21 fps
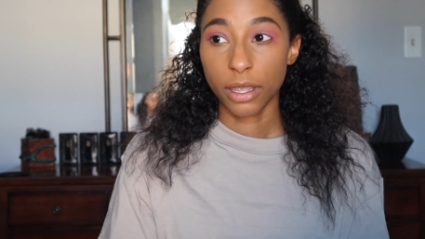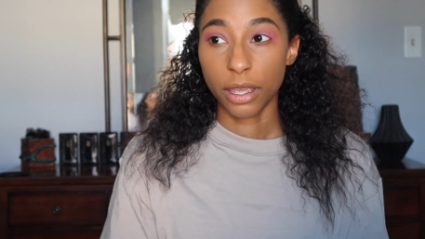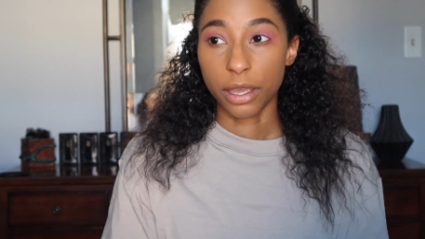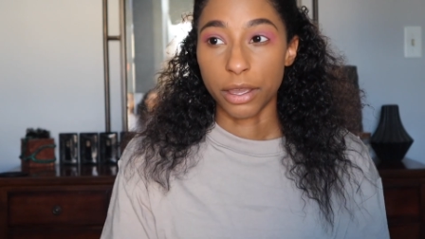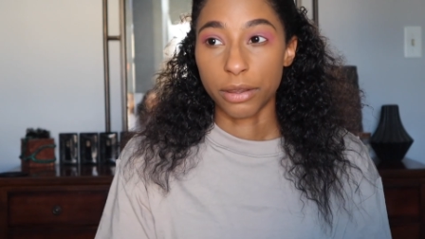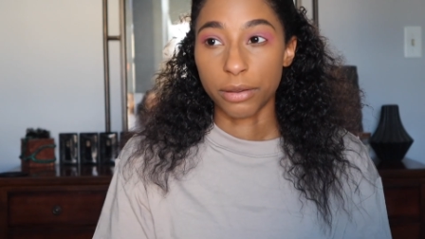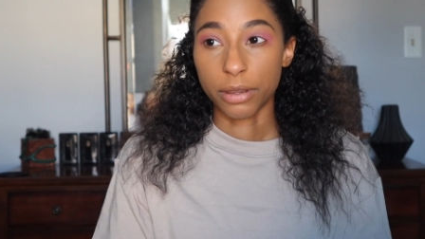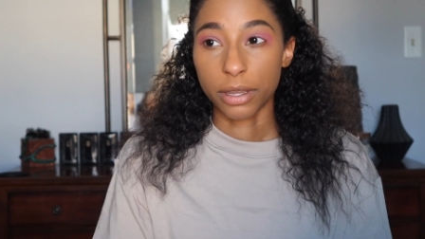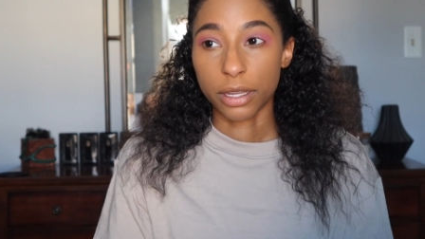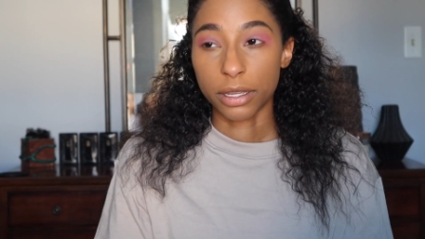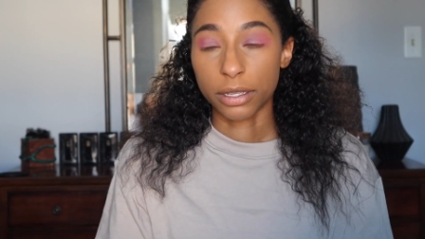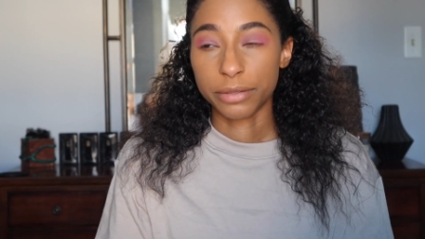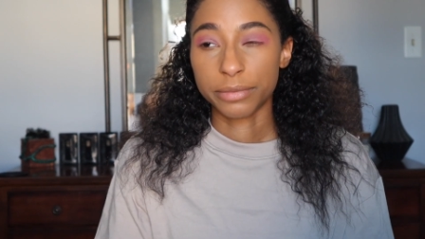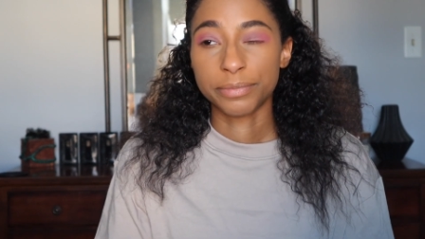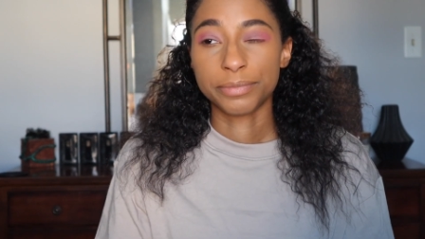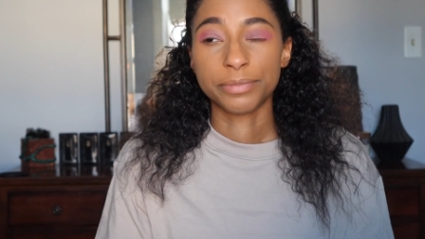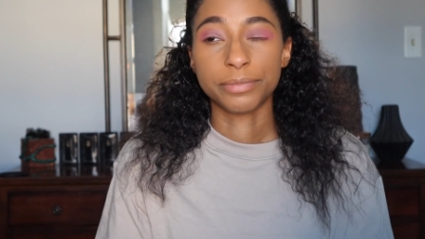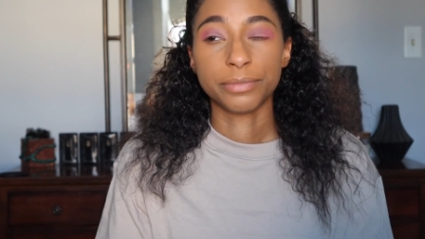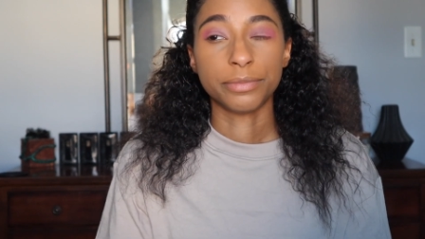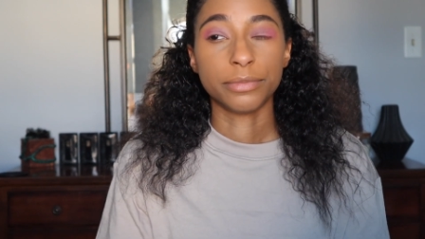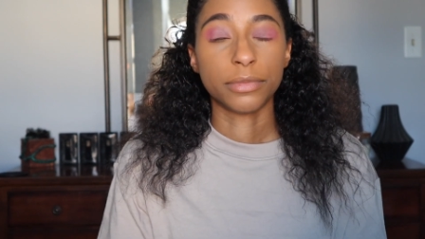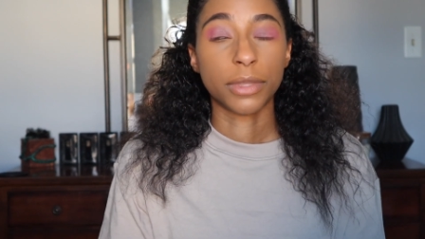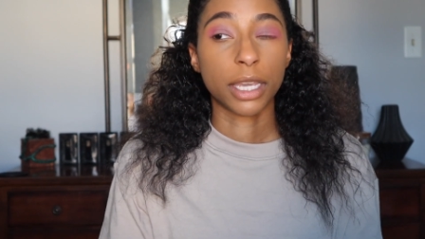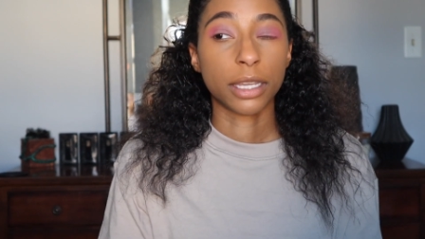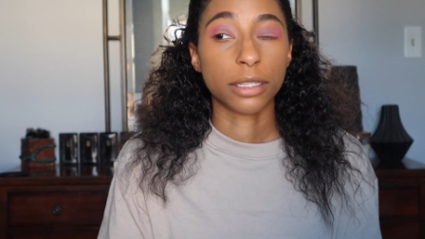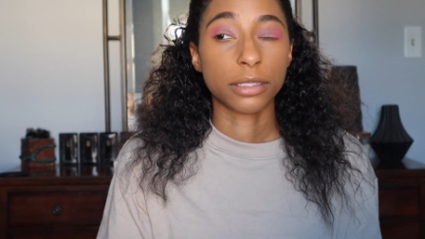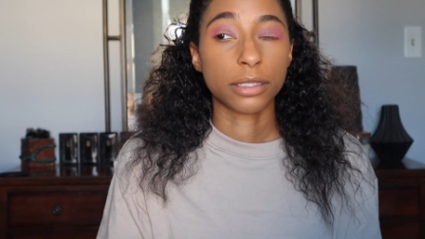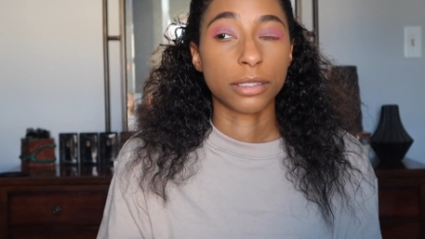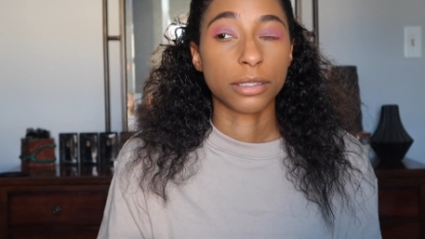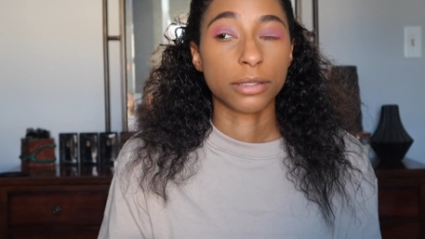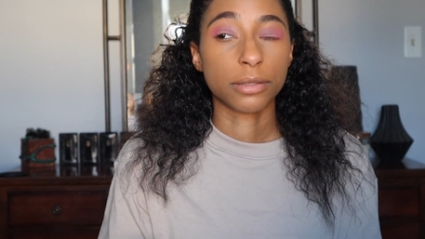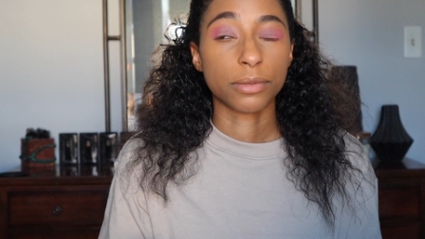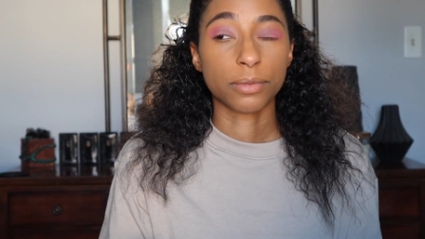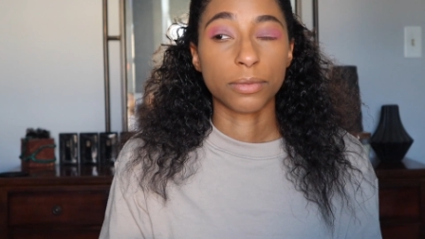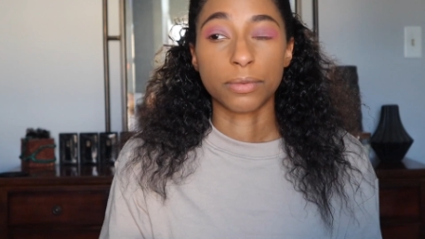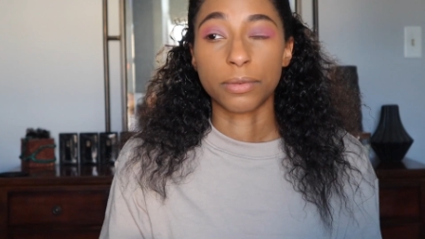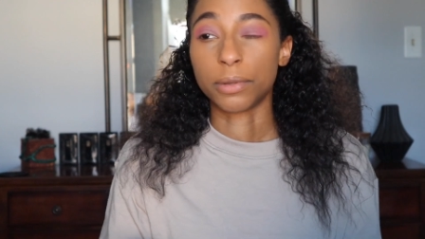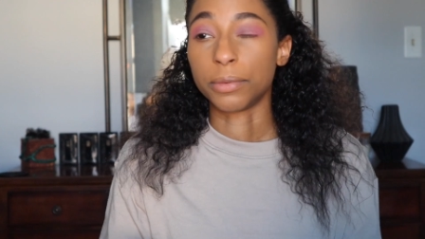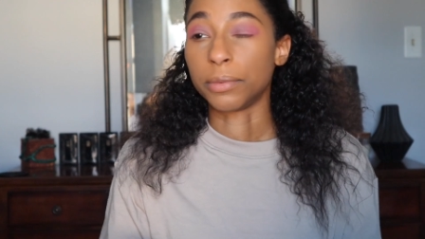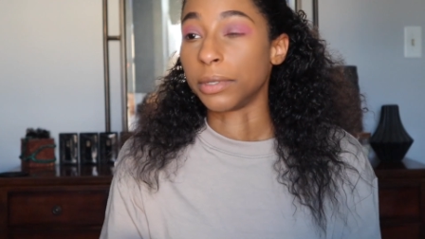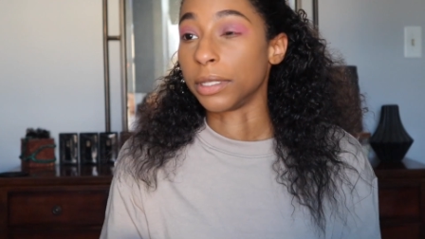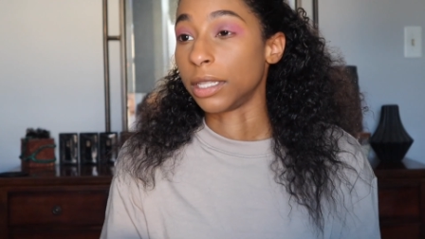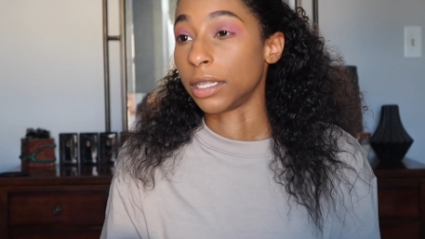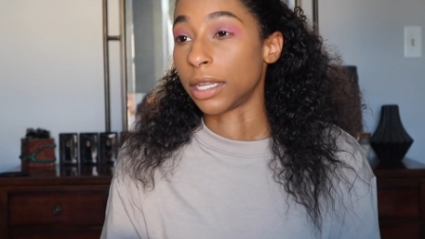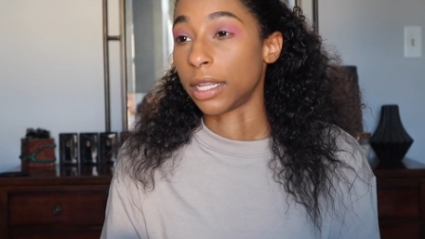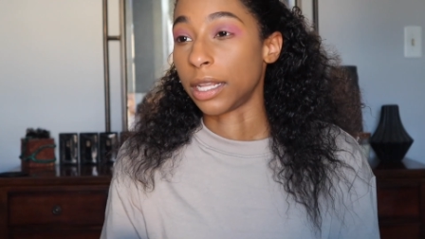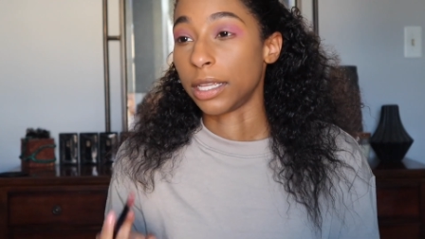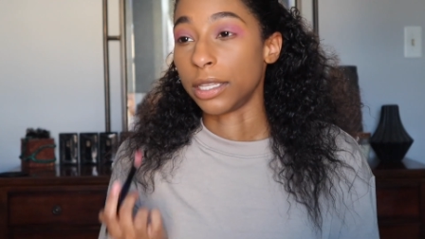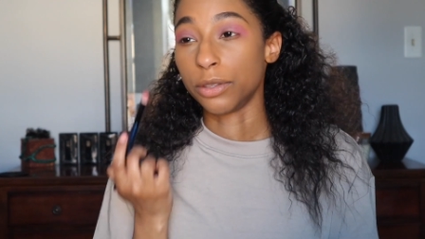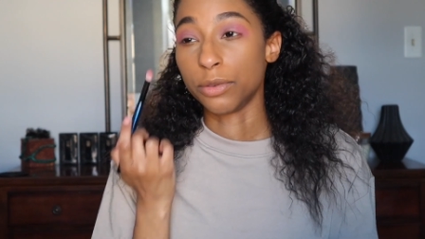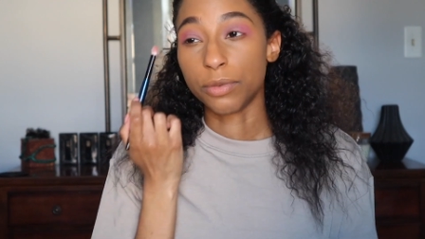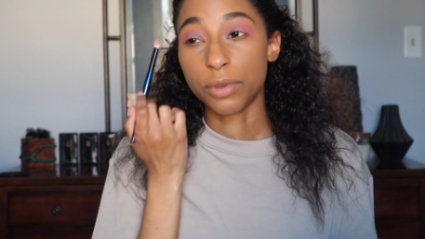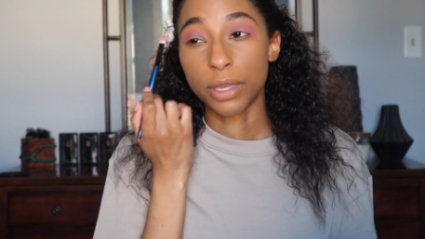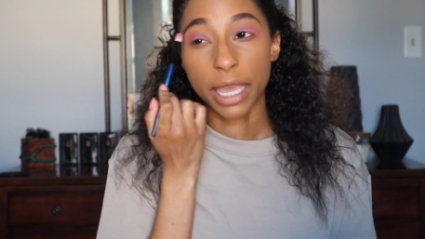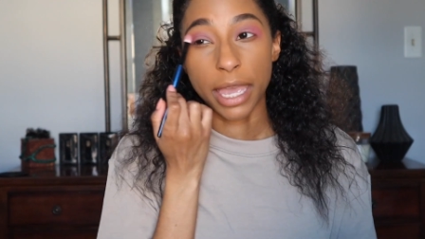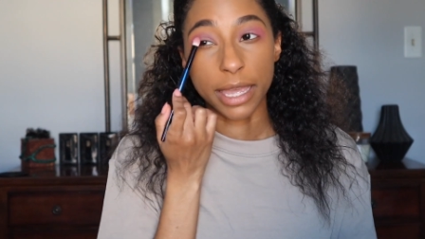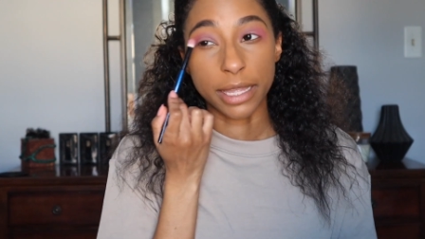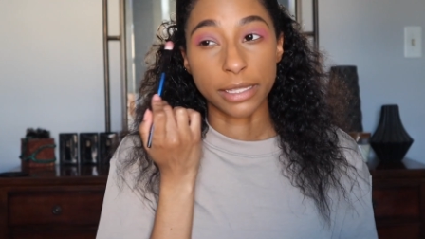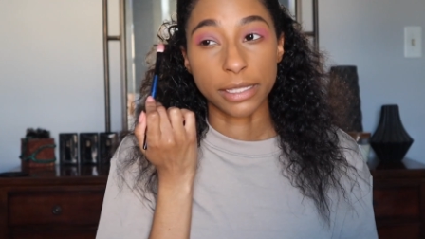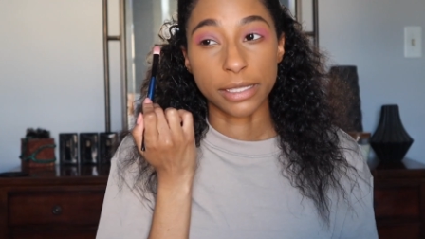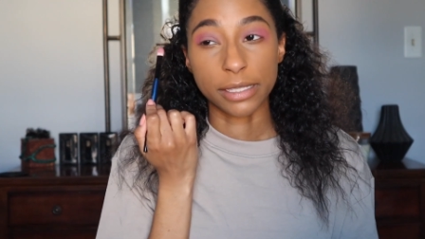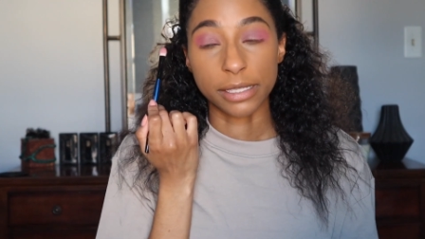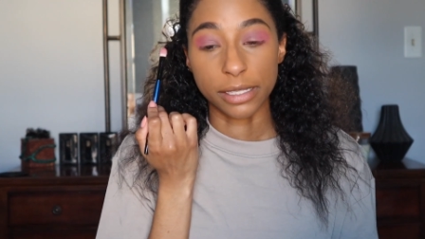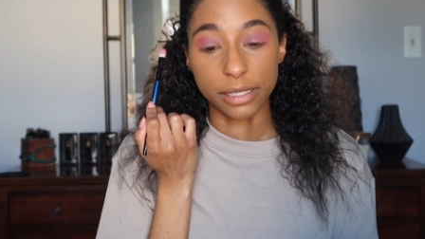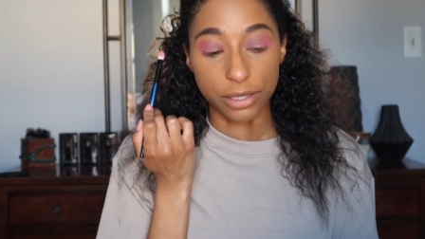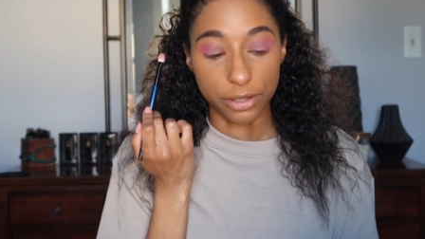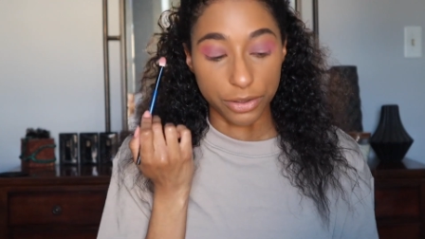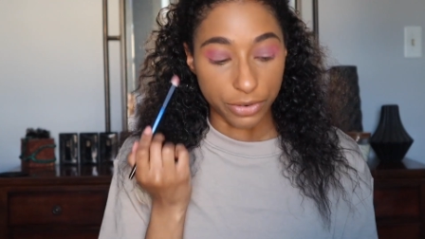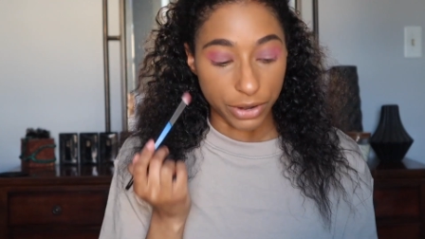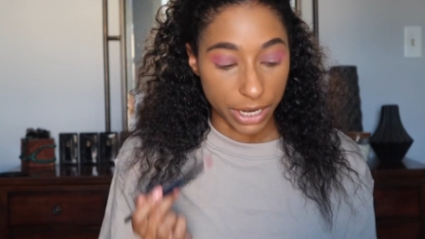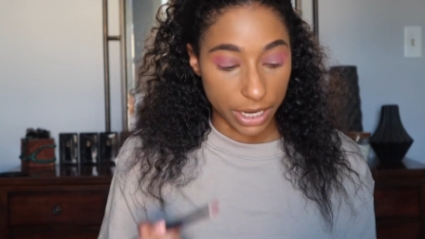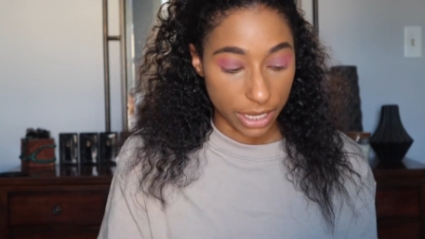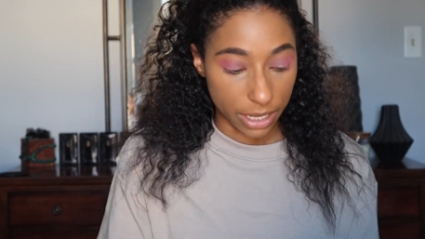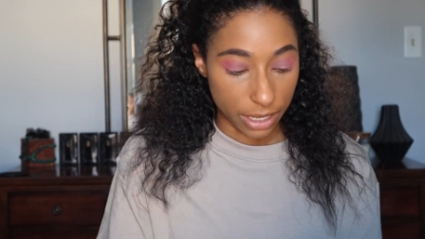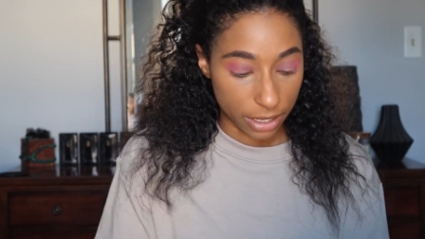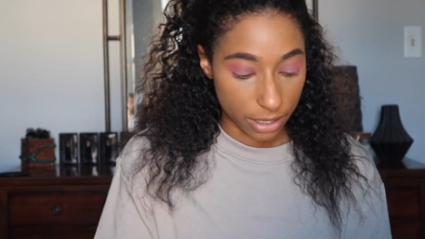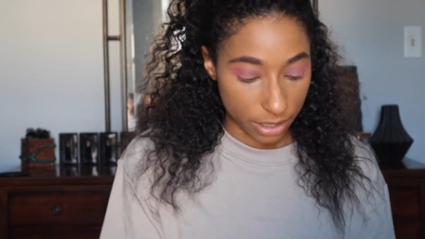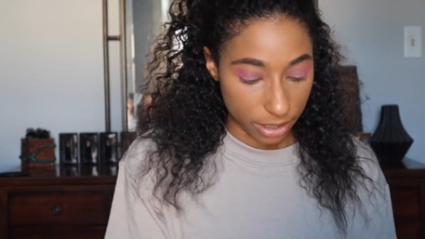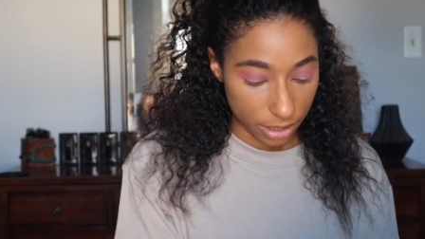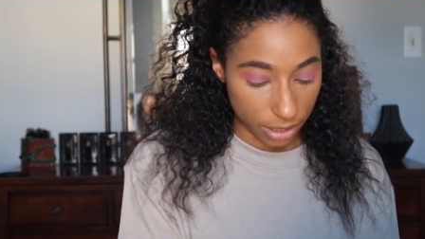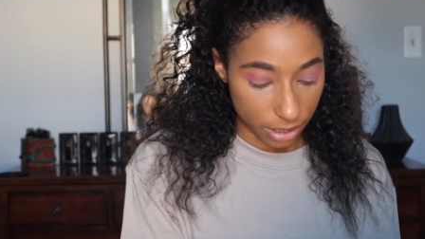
Okay that's what we're looking at. You can see the gradient.